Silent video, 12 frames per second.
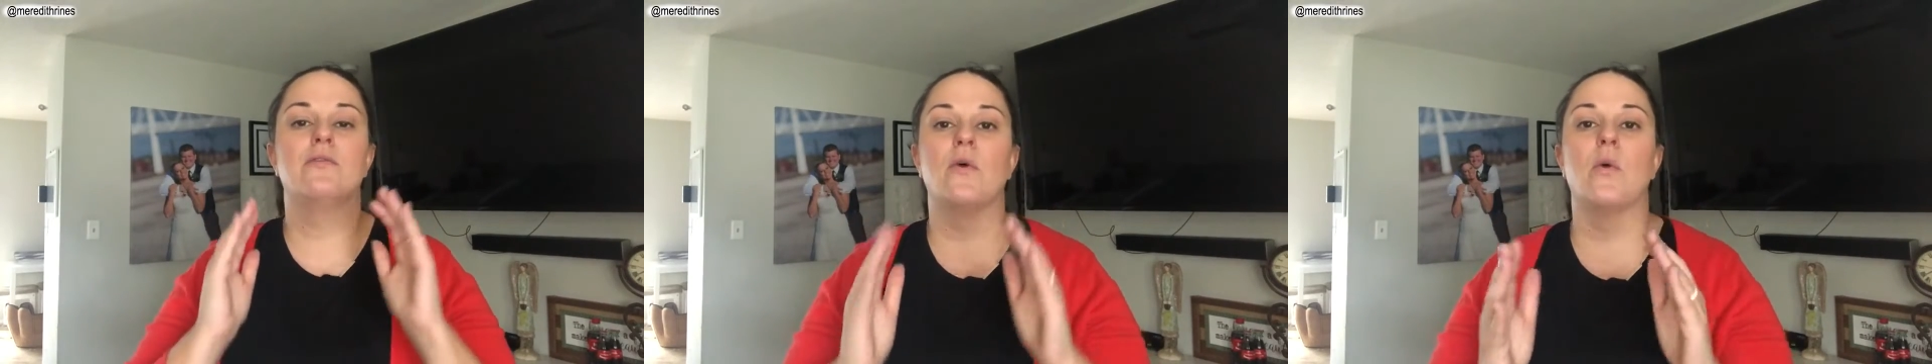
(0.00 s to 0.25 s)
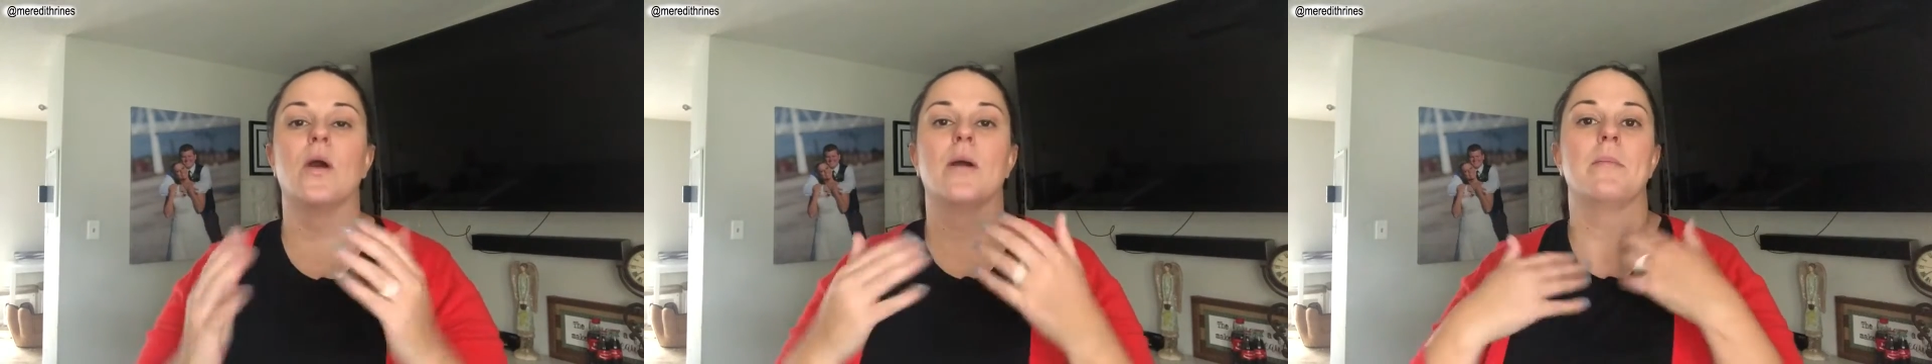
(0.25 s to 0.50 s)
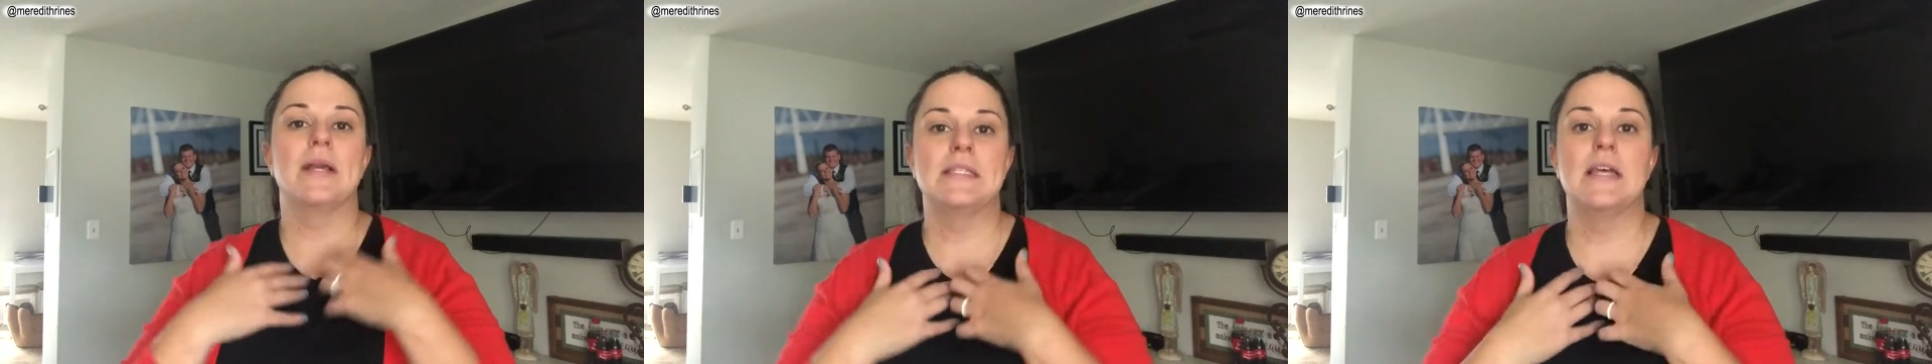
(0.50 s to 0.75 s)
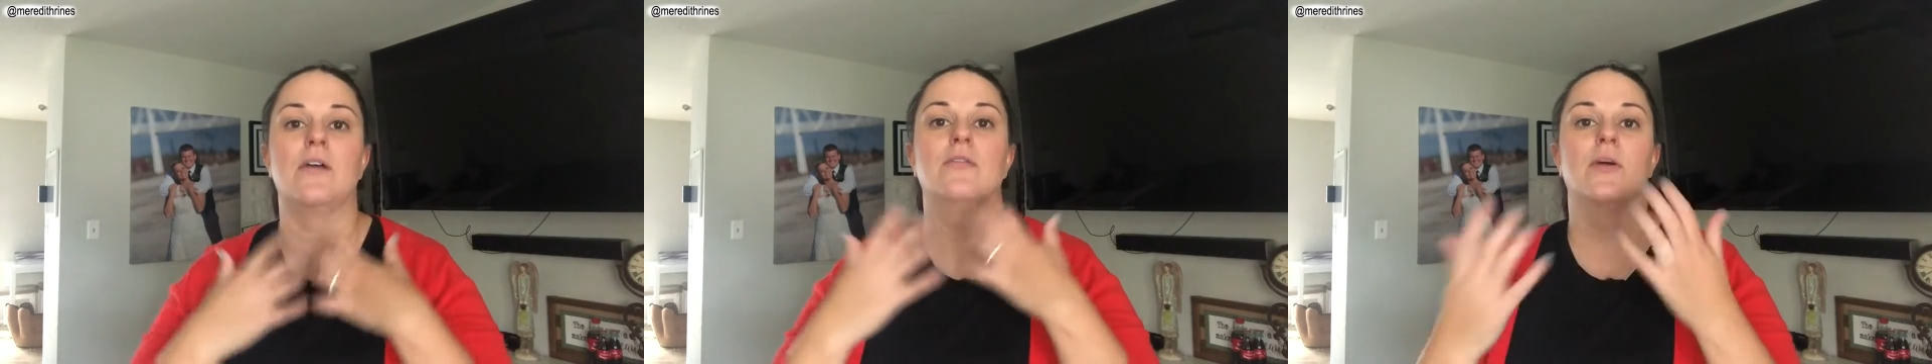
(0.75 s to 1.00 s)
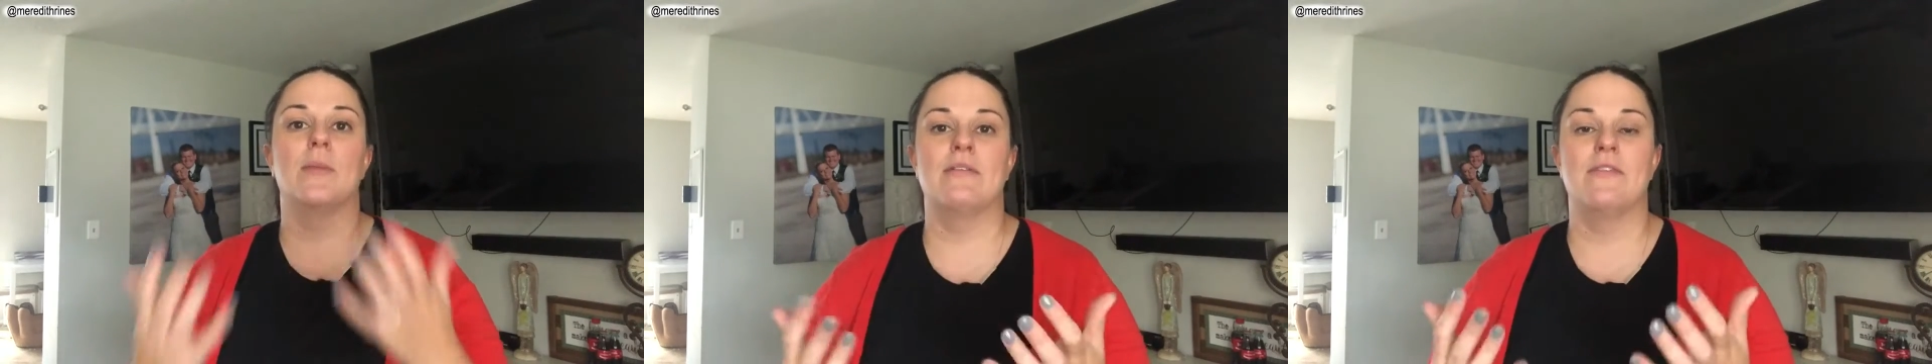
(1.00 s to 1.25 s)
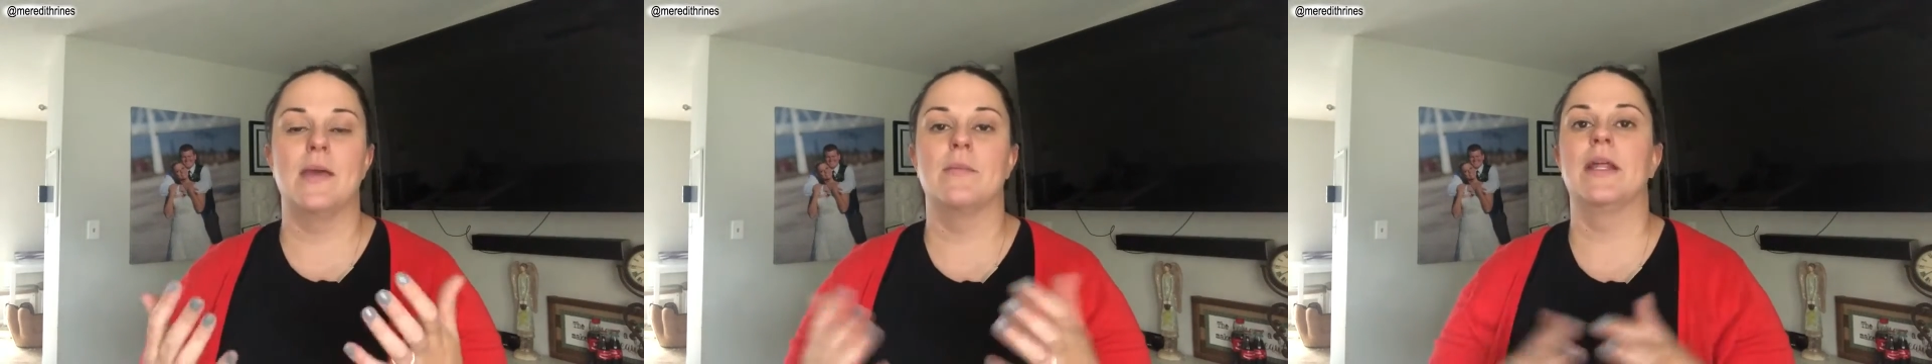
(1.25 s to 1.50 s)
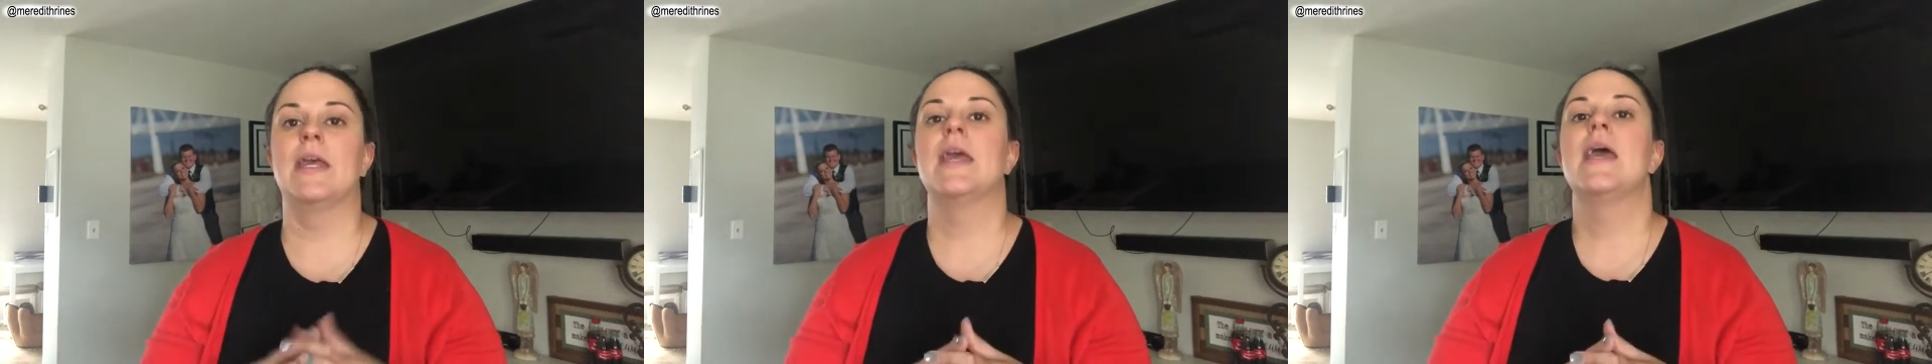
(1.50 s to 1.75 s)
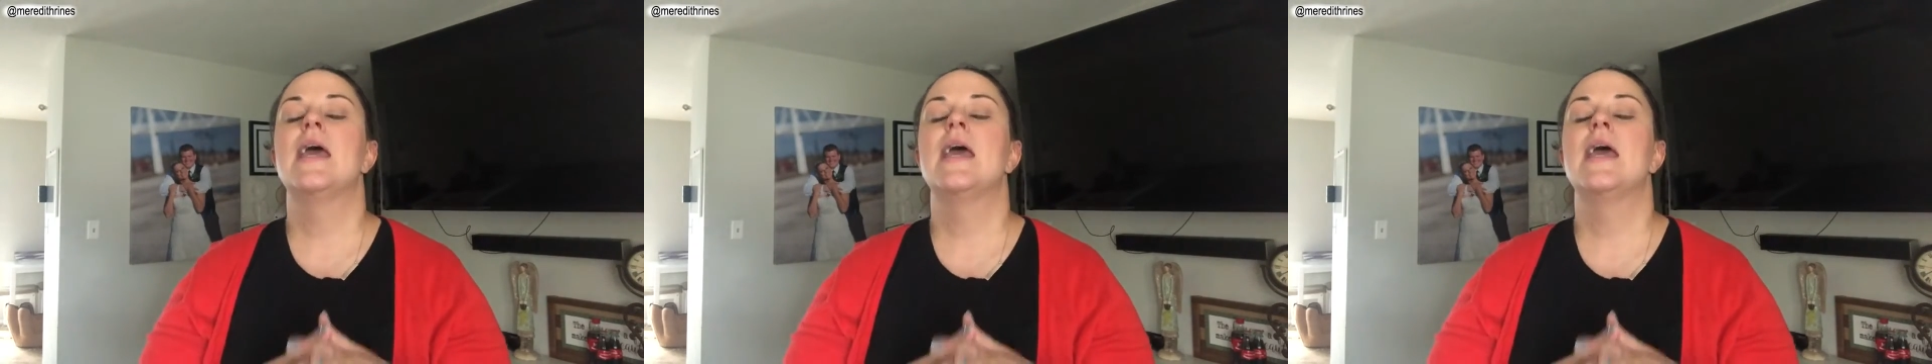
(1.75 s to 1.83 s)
for myself or my family.